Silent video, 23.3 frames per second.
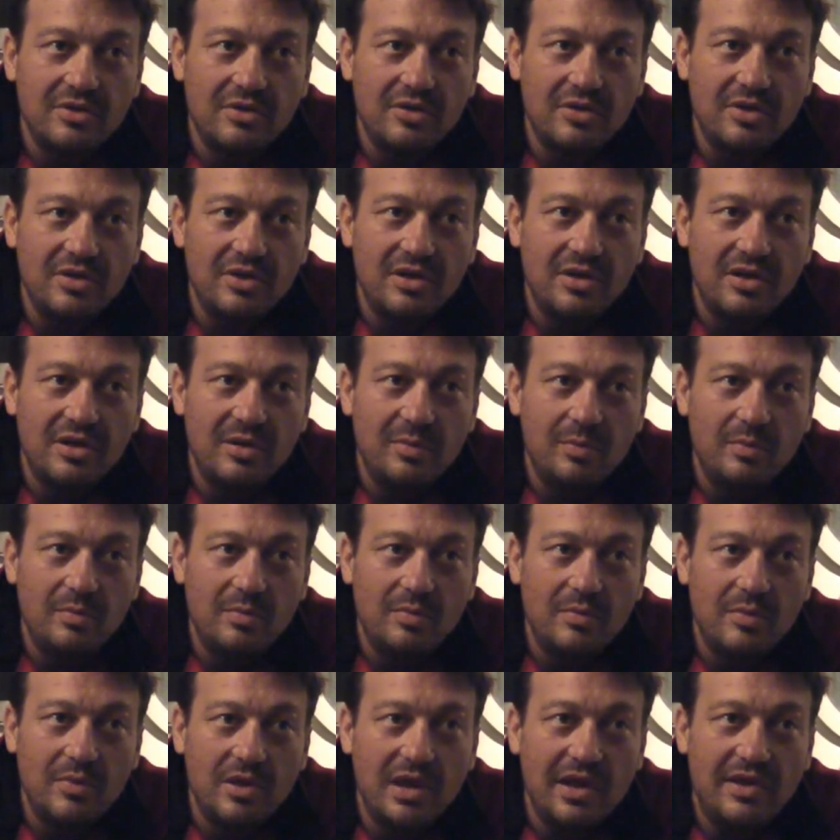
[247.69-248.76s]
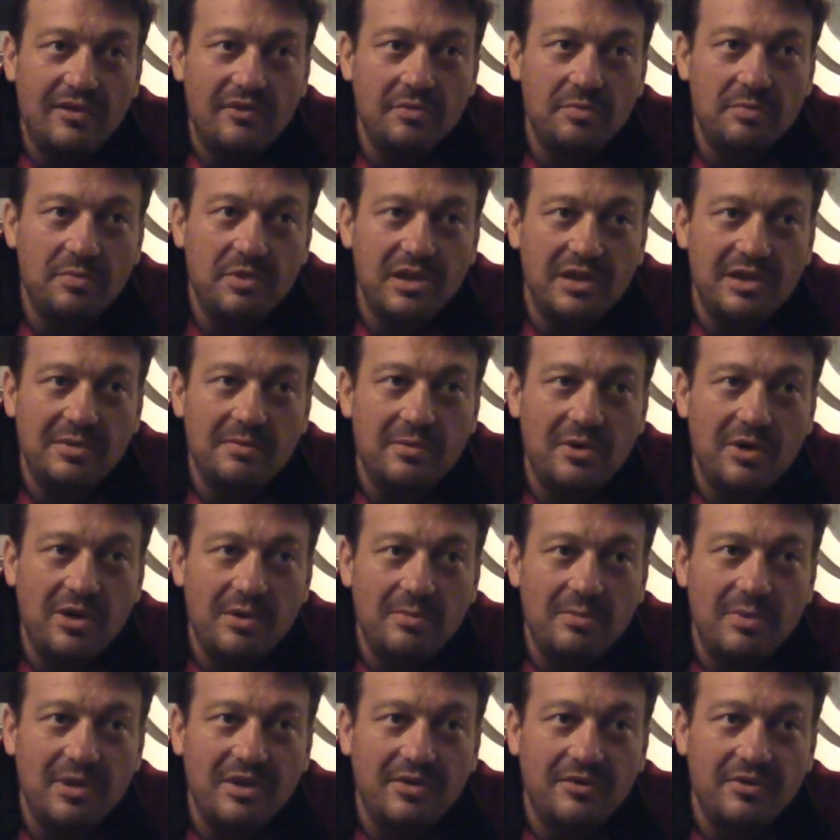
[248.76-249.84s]
I haven't been in my
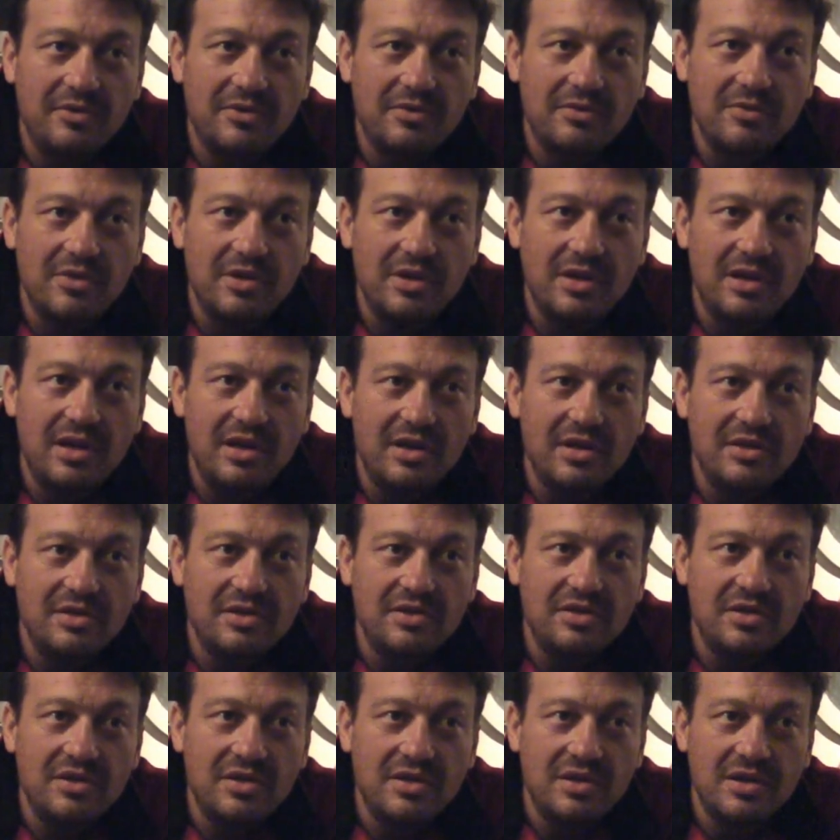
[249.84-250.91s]
bed for 3 days.